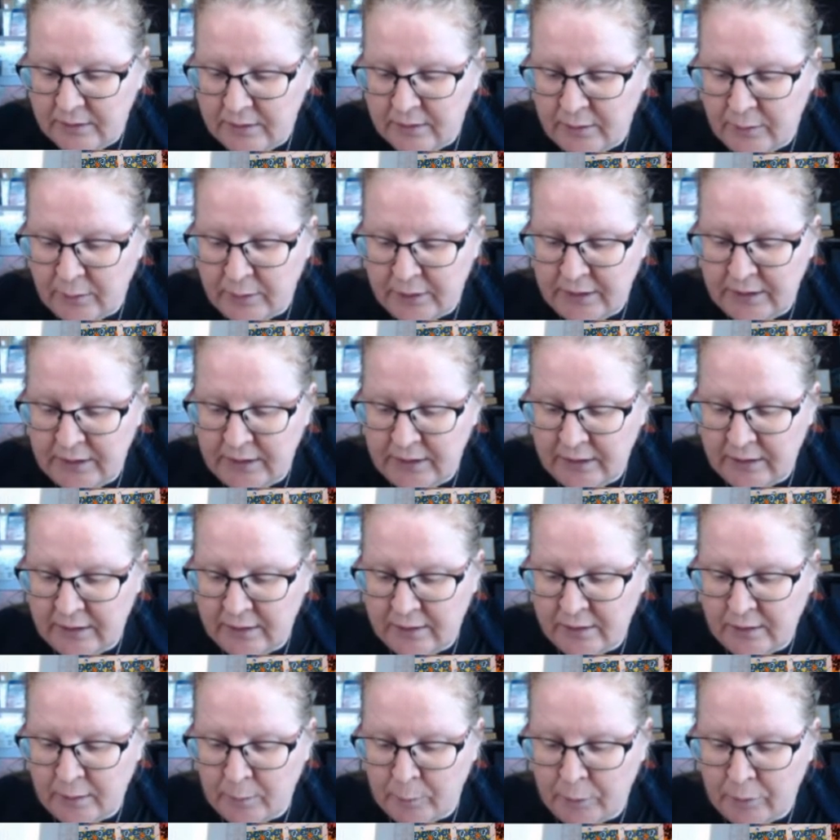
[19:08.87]
No, I didn't get a
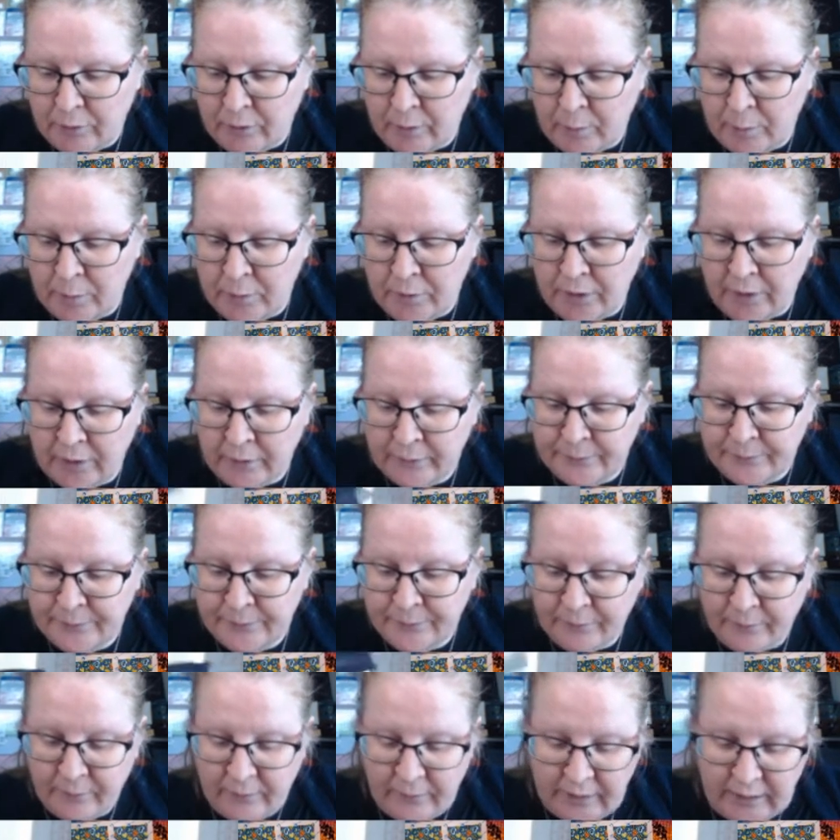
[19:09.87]
tummy rub,
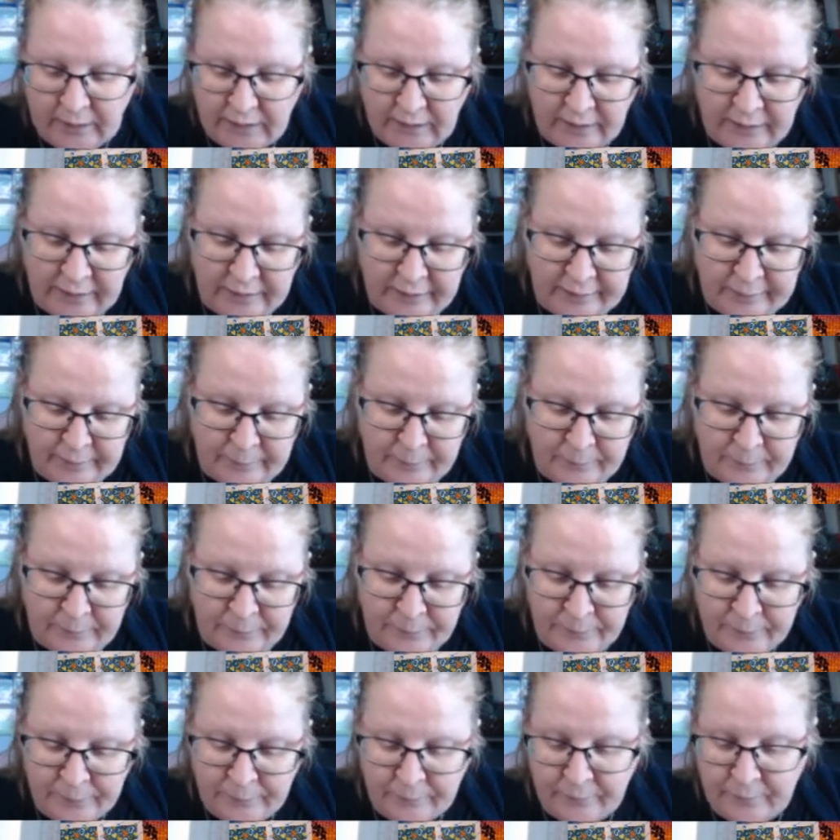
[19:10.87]
no.
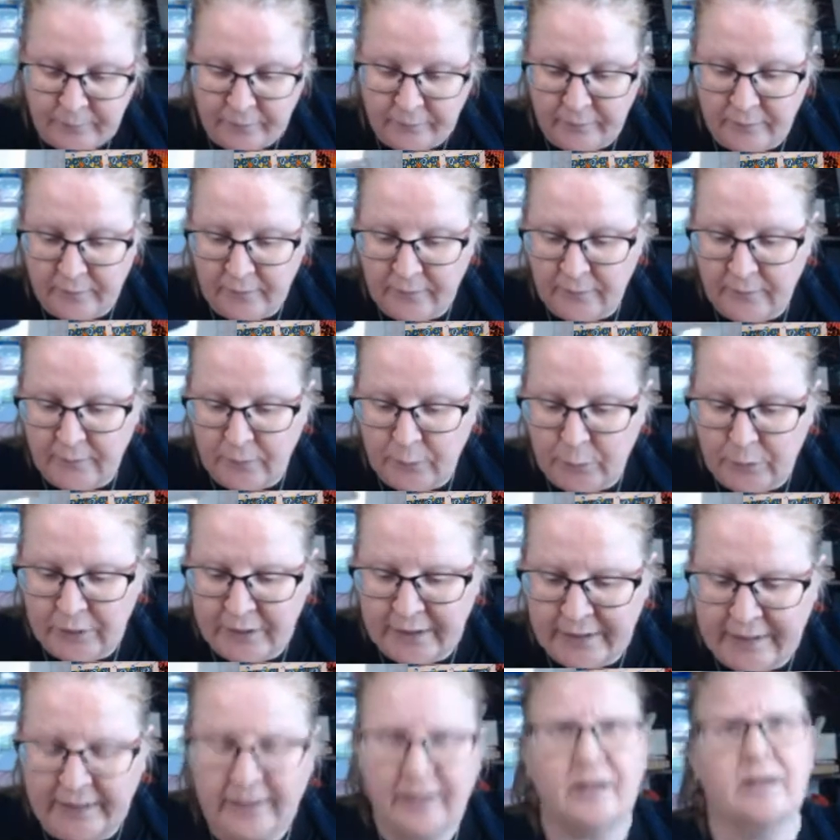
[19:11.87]
What did I
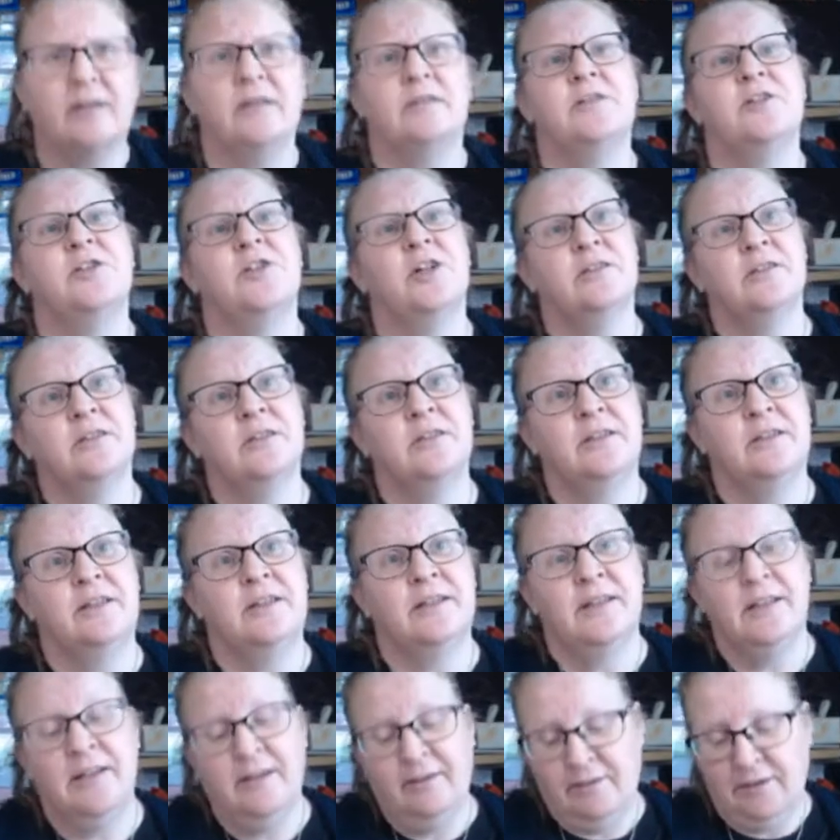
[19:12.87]
get? I got a chocolate
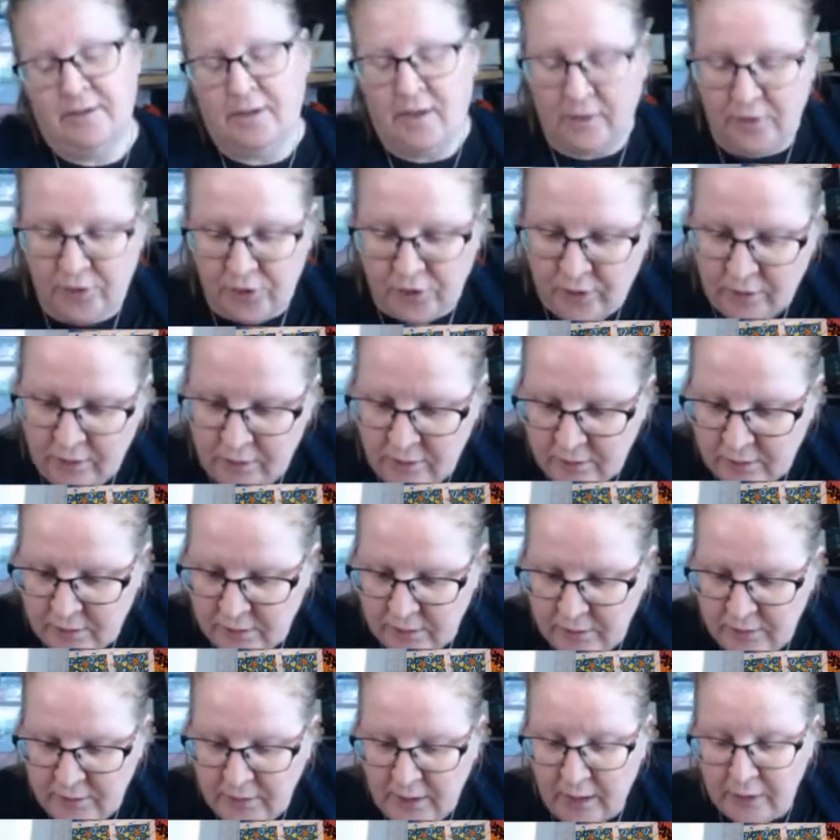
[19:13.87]
eclair and a hot chocolate.
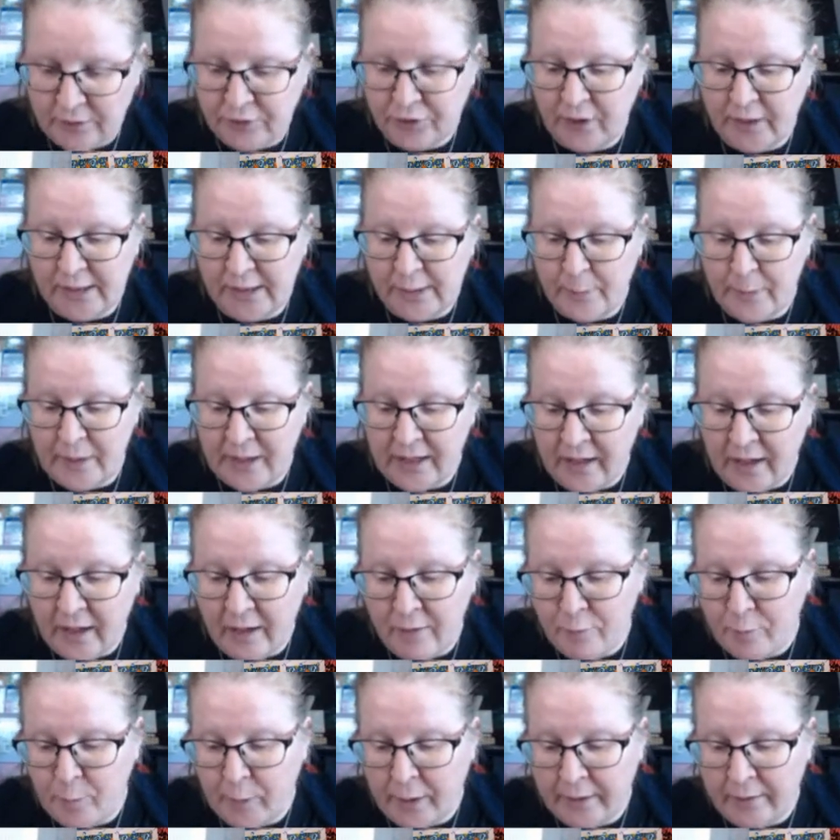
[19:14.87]
I tried to
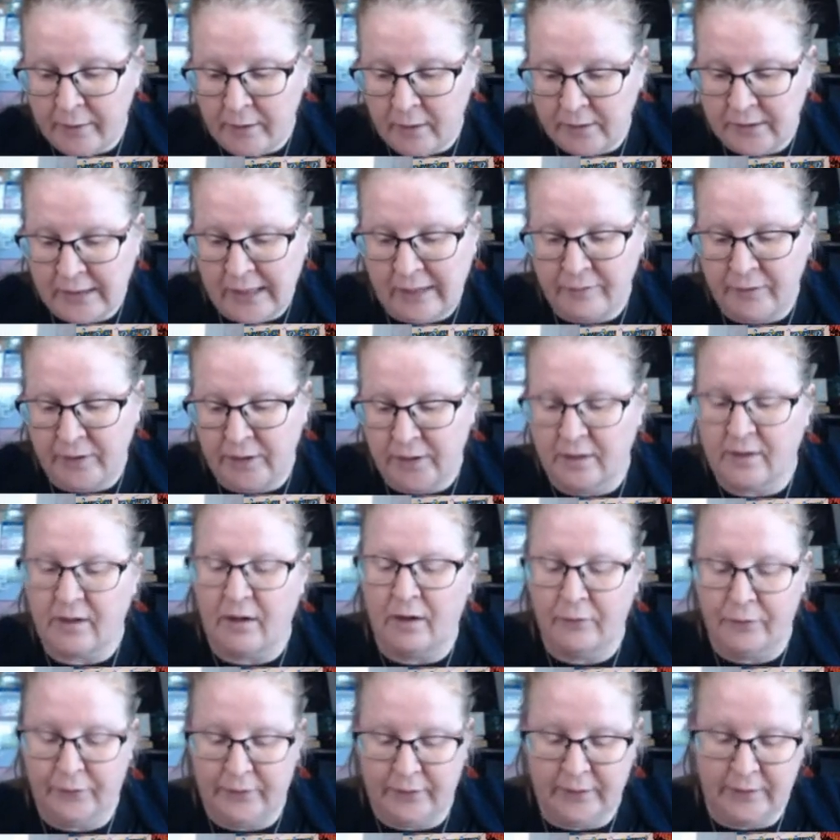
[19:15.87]
behave by not having a
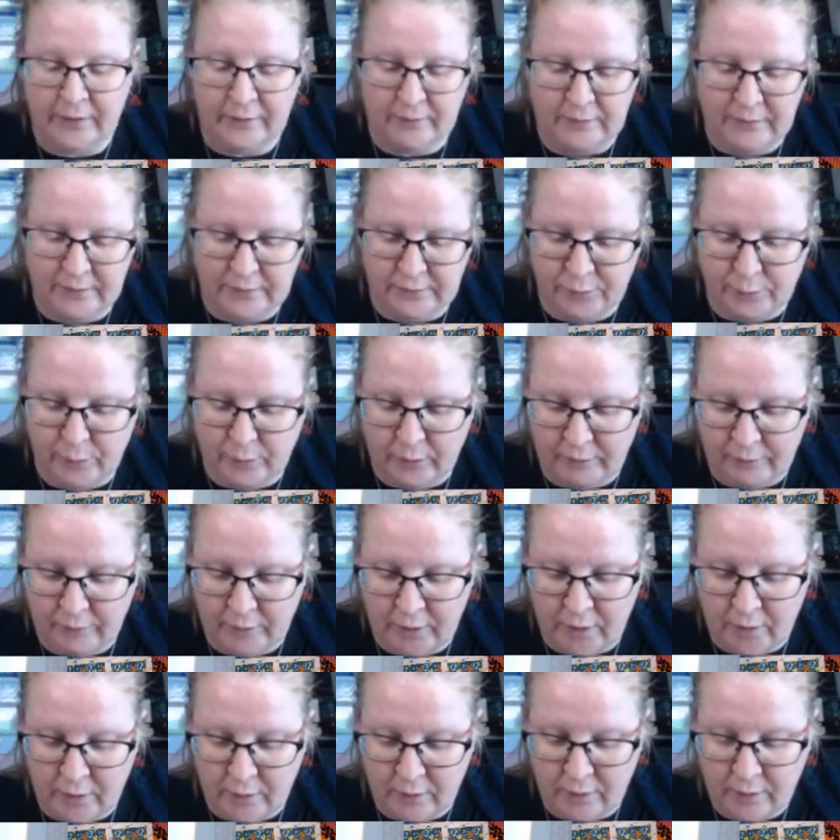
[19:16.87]
coffee at 12
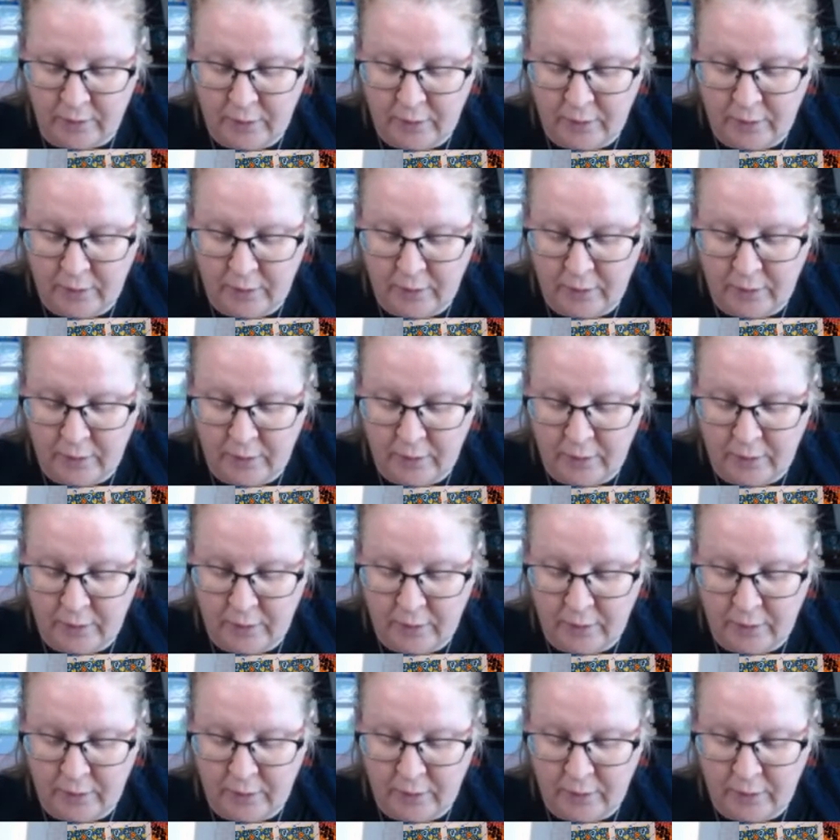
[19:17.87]
o'clock